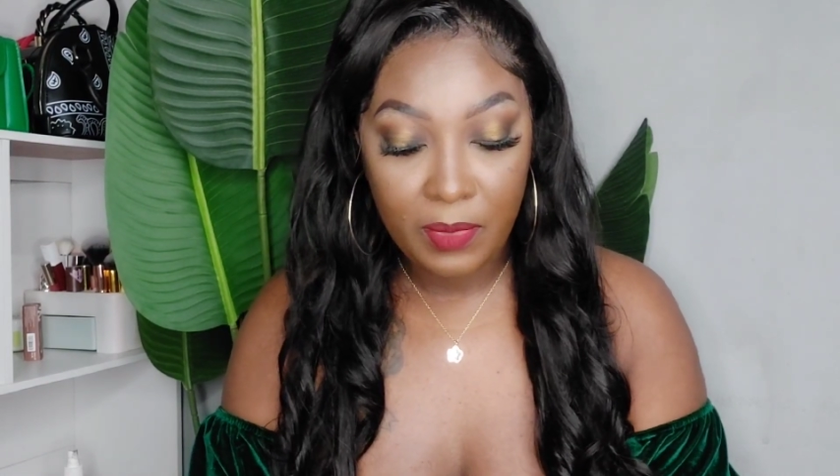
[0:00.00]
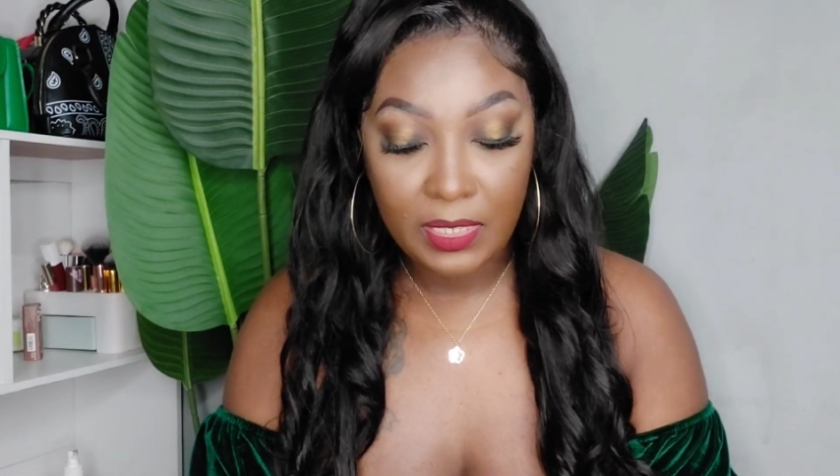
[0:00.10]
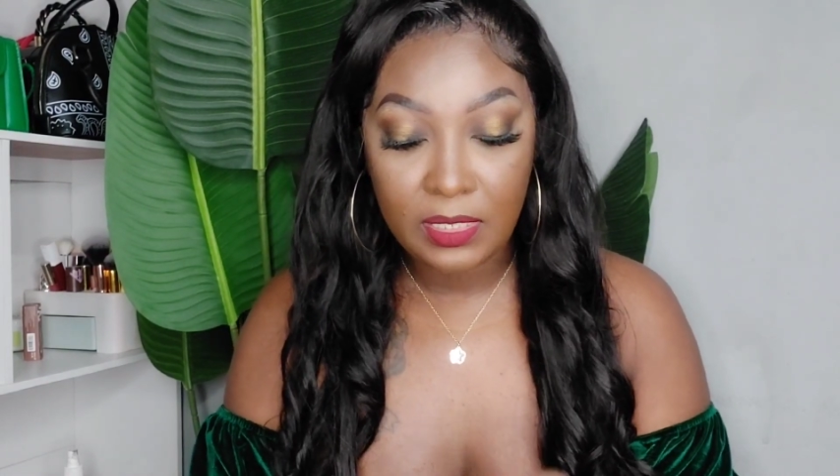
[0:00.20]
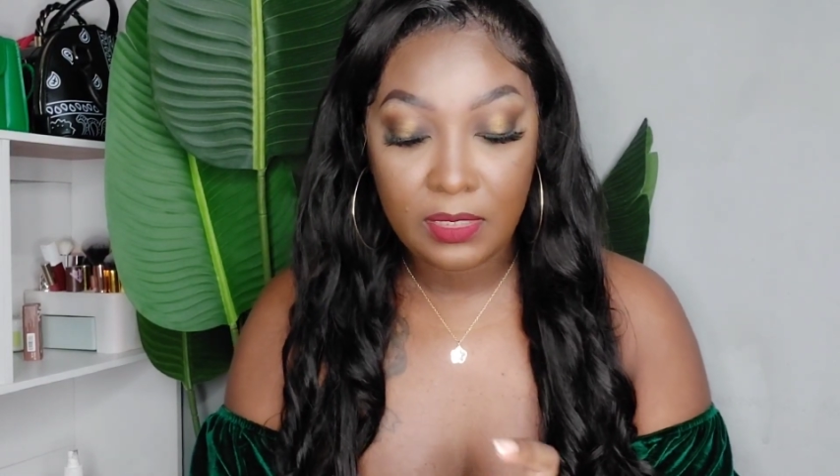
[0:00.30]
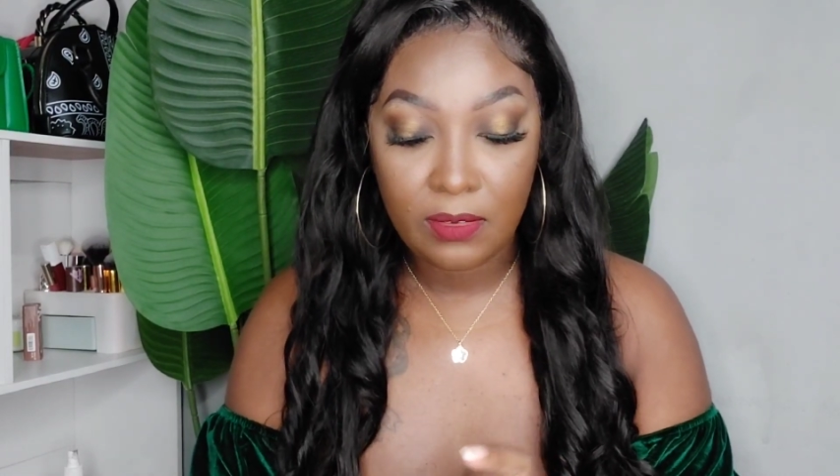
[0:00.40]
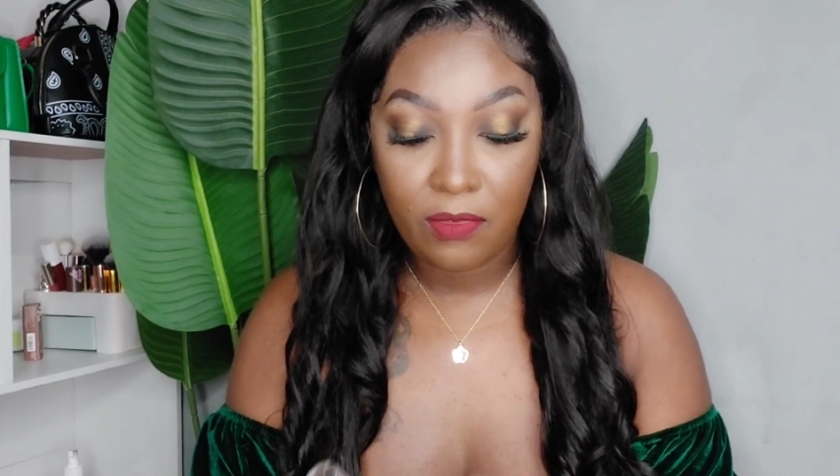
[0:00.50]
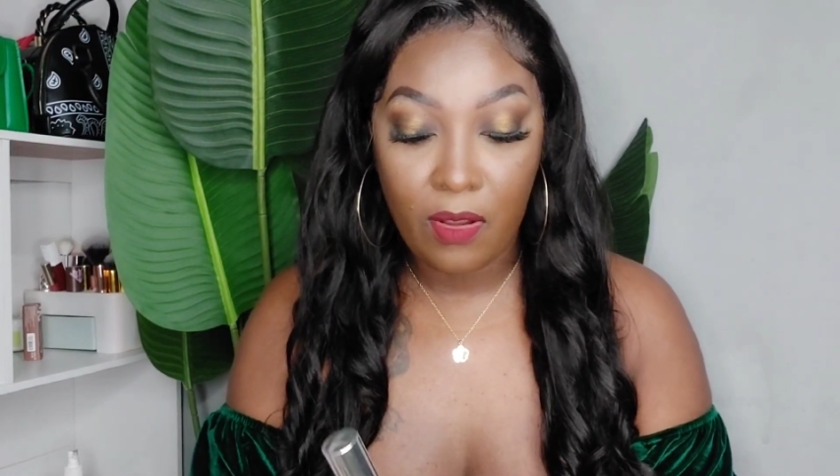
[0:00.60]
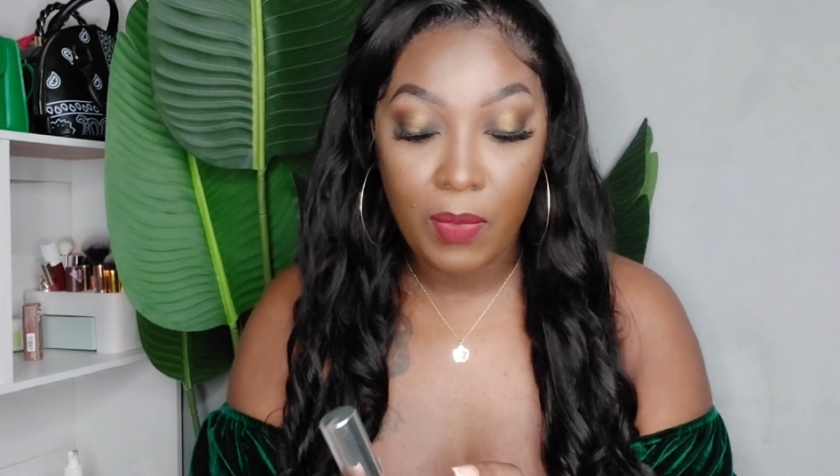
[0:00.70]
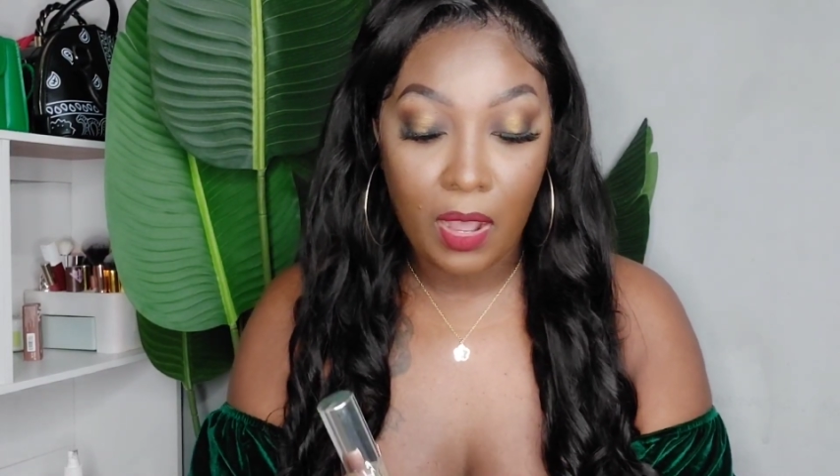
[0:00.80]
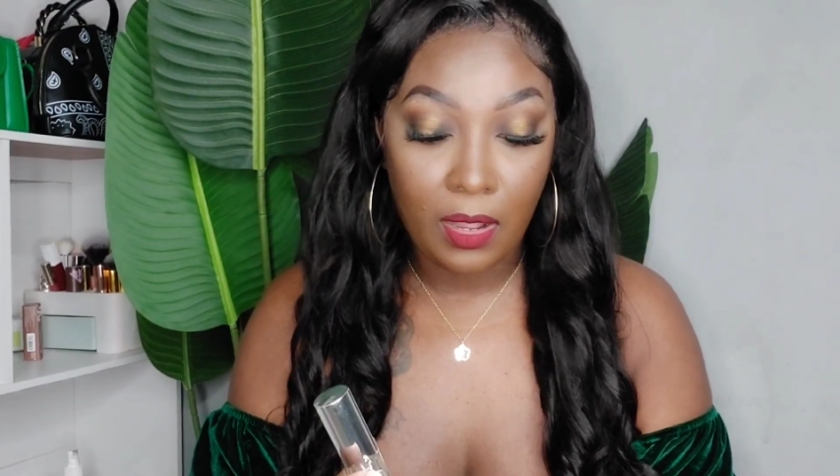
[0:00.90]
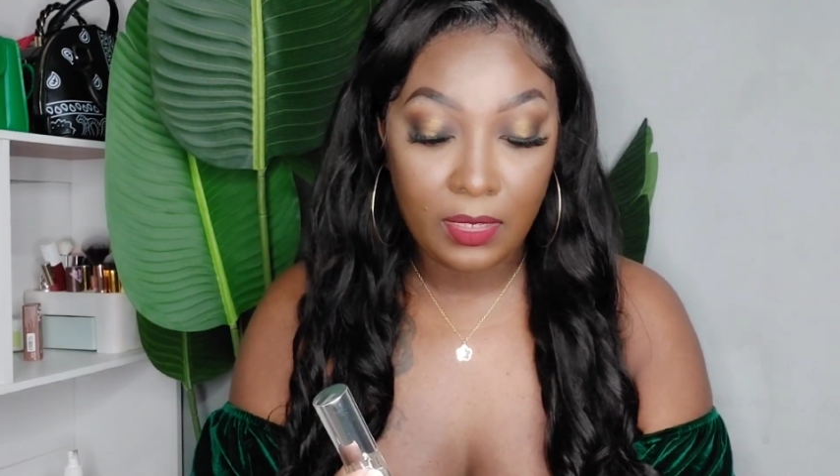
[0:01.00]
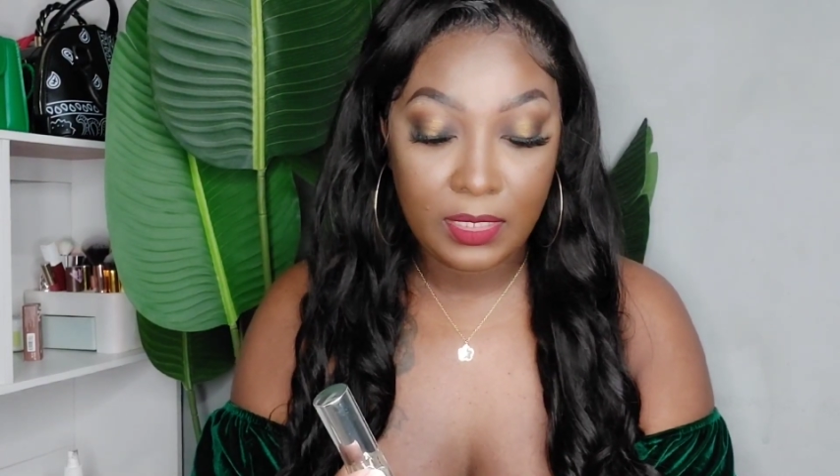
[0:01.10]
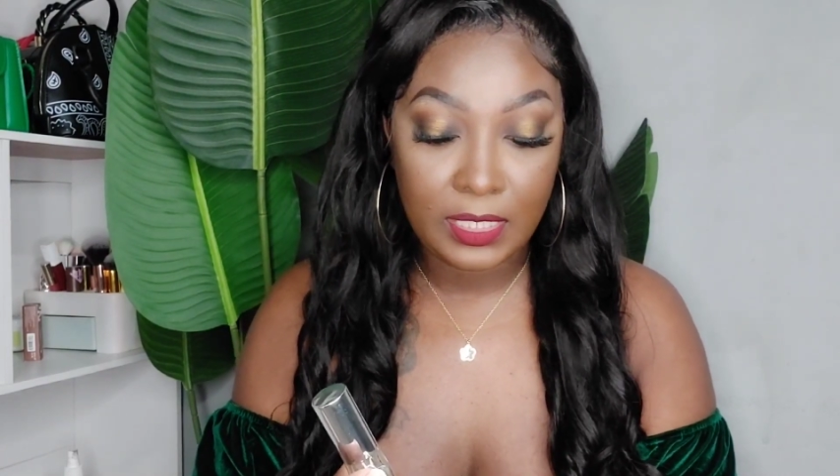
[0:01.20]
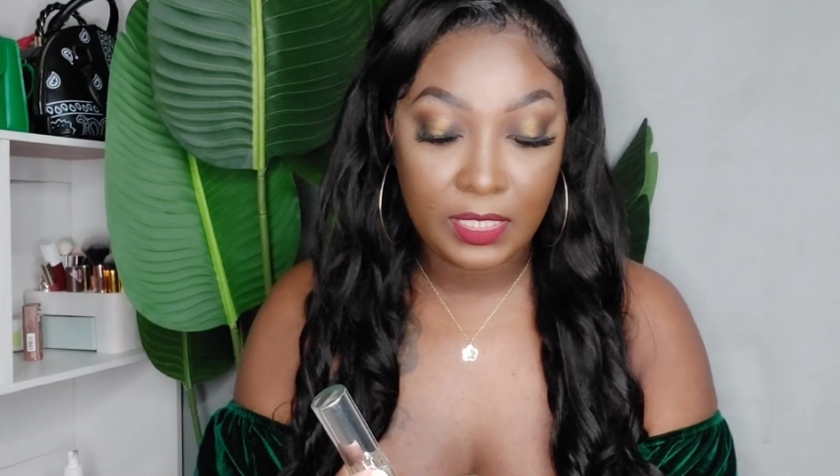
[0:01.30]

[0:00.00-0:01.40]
is from Alt.